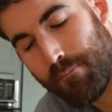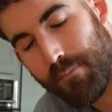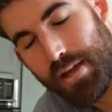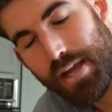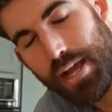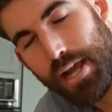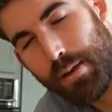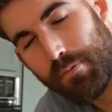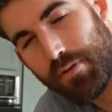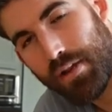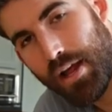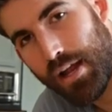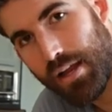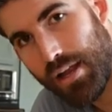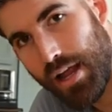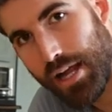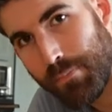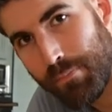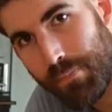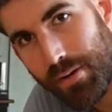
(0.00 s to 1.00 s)
hammer that
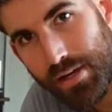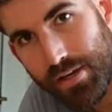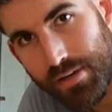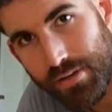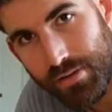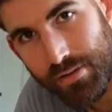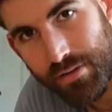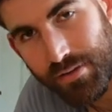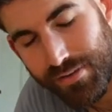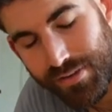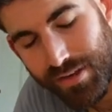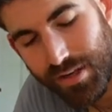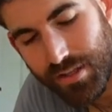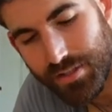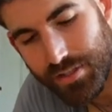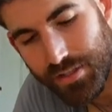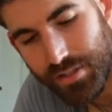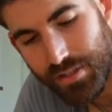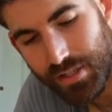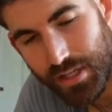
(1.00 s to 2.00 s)
like button. I'll
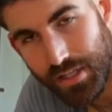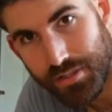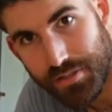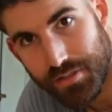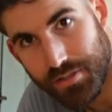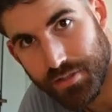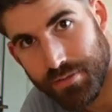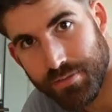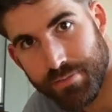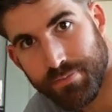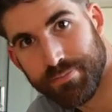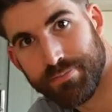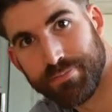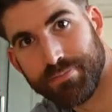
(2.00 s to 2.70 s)
see you guys soon.